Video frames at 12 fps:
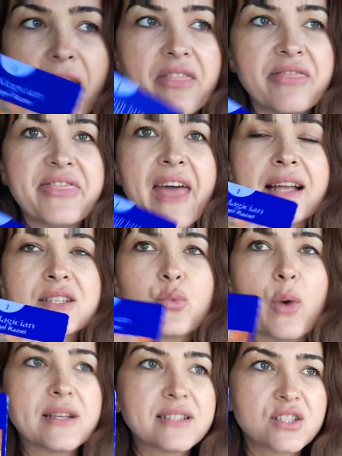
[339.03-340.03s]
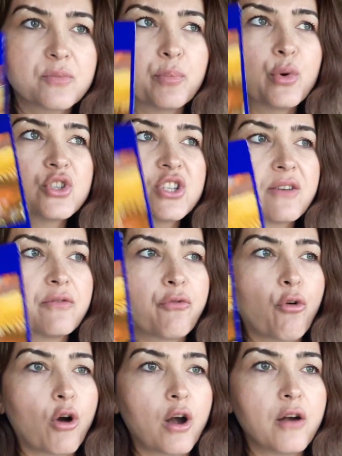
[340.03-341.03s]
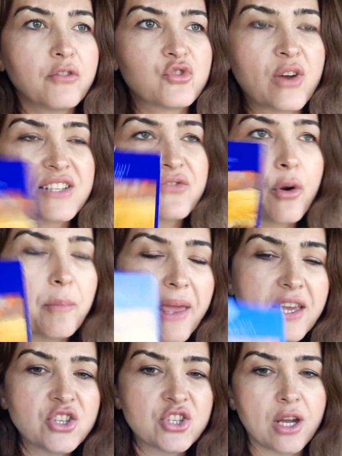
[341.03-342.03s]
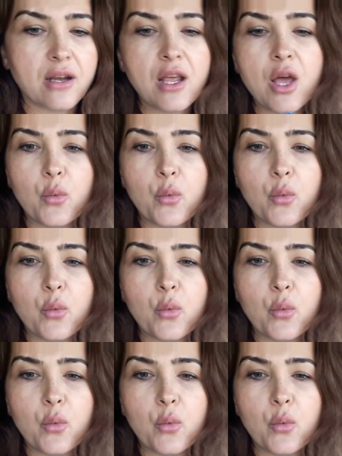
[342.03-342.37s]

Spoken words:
That's what's pushing for transformation.